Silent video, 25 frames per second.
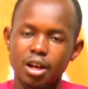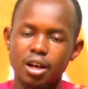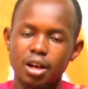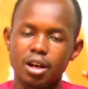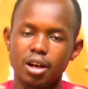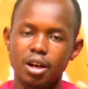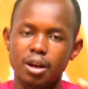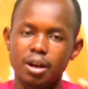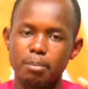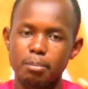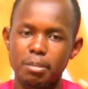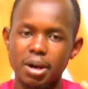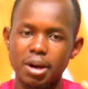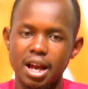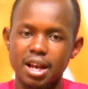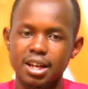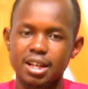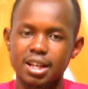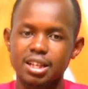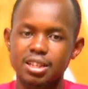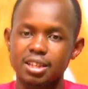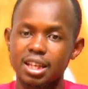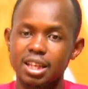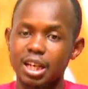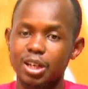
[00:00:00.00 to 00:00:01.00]
blanket
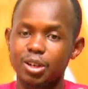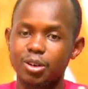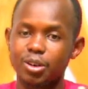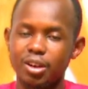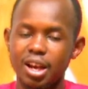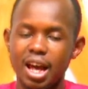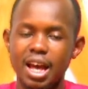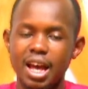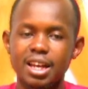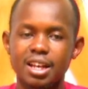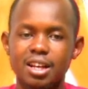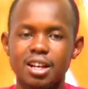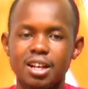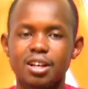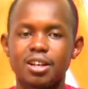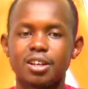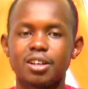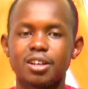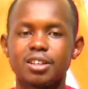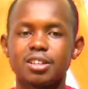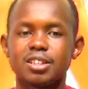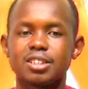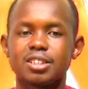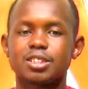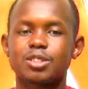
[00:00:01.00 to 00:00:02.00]
that you like.
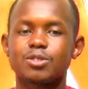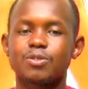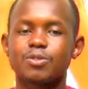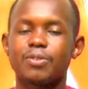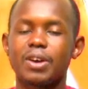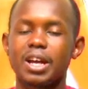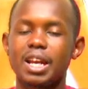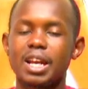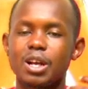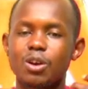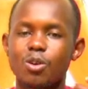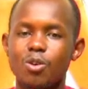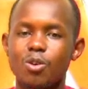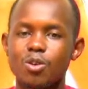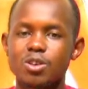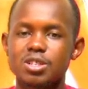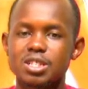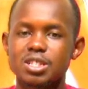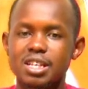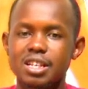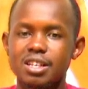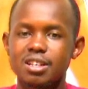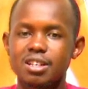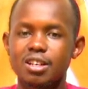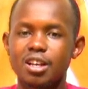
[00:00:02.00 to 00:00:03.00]
It's very cozy.
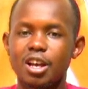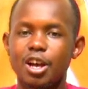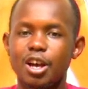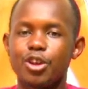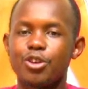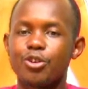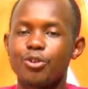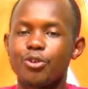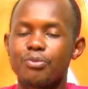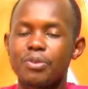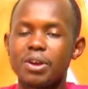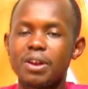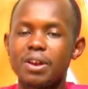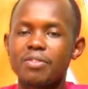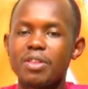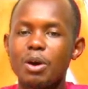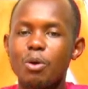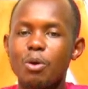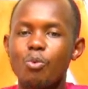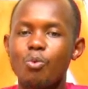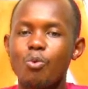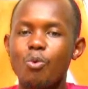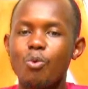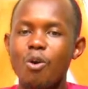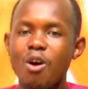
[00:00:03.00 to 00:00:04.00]
You feel the
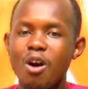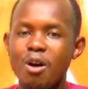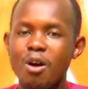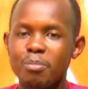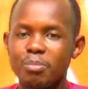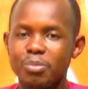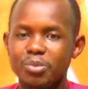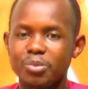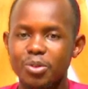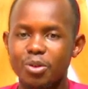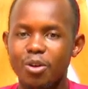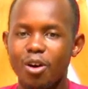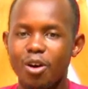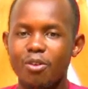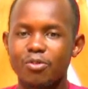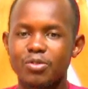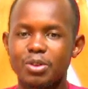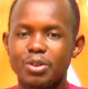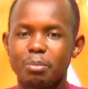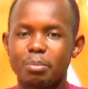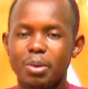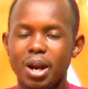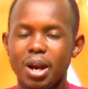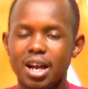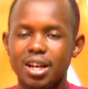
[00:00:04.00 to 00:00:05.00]
warmth of the
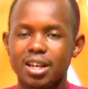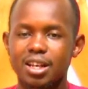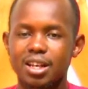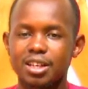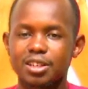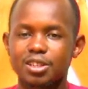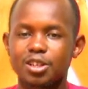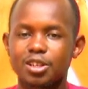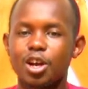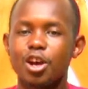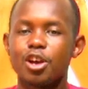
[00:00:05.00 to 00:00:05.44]
blanket. You